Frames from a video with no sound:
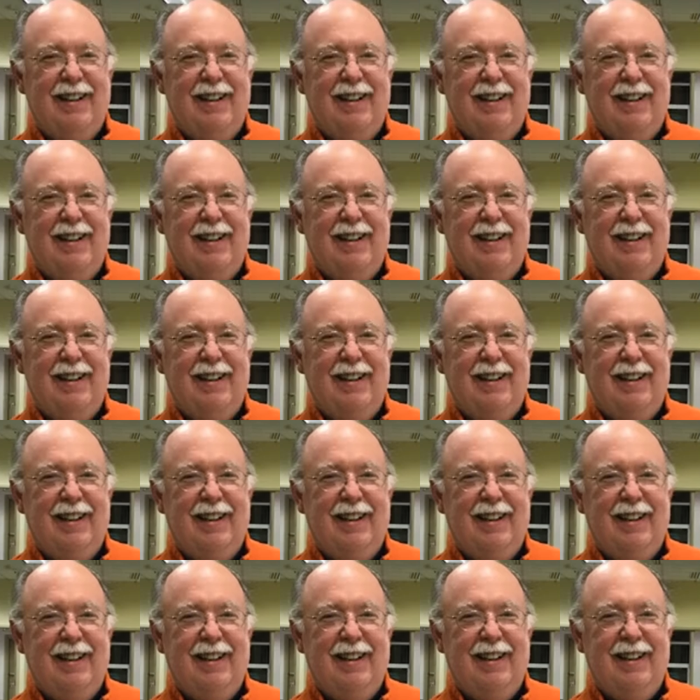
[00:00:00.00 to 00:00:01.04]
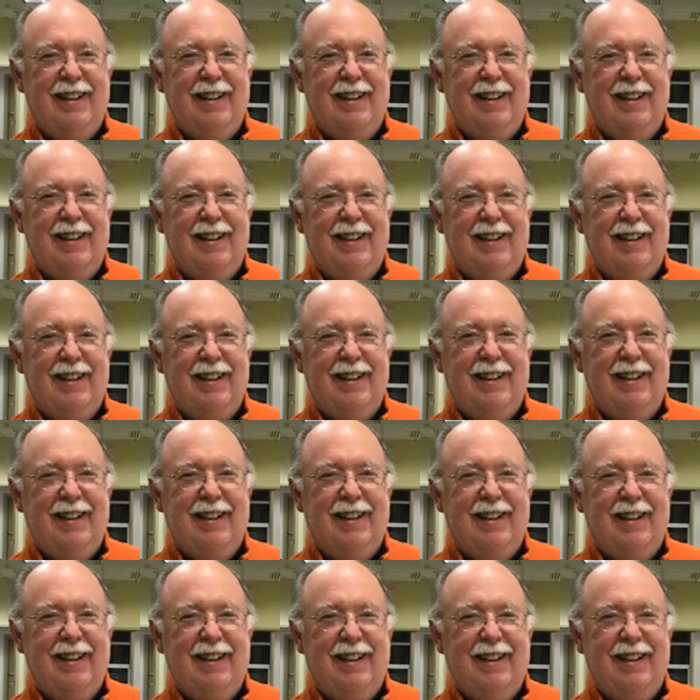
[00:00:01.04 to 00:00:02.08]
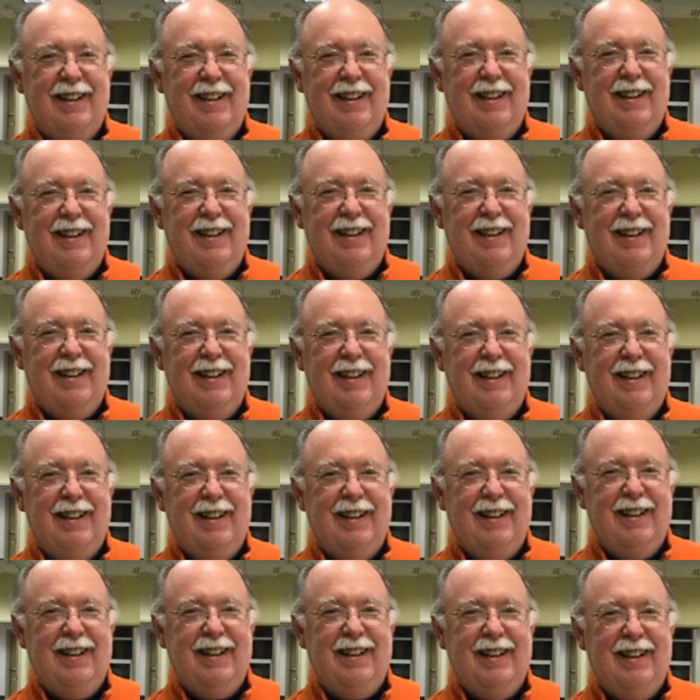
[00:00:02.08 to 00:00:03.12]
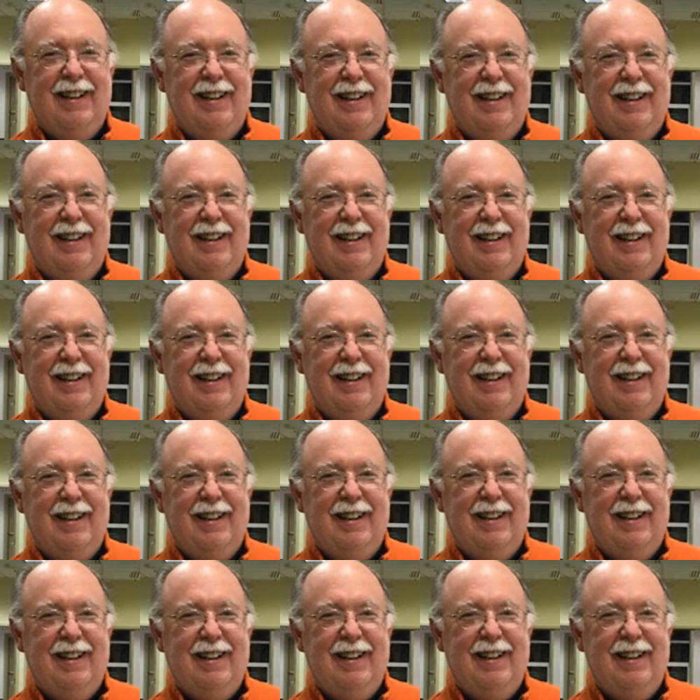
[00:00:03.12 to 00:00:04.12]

[no speech]